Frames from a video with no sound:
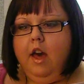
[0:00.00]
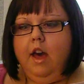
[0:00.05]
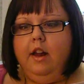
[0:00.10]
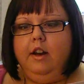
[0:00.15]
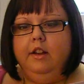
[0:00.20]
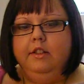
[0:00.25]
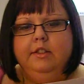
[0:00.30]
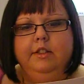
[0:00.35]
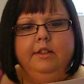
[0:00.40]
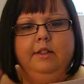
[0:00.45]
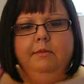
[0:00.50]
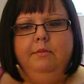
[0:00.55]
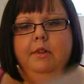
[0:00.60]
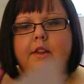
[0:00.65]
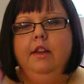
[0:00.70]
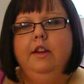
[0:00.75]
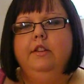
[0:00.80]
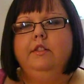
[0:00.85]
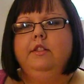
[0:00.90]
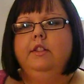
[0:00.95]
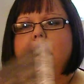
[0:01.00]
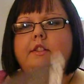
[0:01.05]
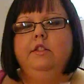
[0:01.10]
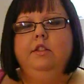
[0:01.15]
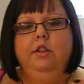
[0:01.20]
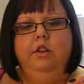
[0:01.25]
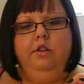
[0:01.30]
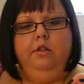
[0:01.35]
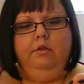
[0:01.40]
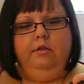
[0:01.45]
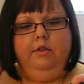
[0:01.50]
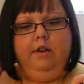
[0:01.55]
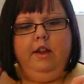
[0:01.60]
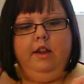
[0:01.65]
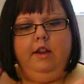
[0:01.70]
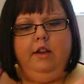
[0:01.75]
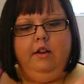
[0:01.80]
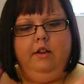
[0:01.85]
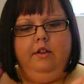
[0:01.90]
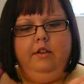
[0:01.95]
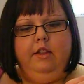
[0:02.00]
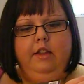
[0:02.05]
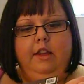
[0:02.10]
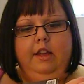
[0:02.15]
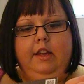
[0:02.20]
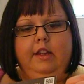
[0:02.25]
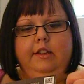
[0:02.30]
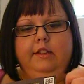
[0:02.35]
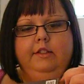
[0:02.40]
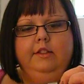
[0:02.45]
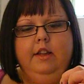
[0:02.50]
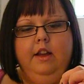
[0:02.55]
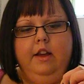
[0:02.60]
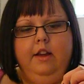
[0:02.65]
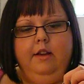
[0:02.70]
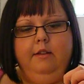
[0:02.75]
And also something else is new are these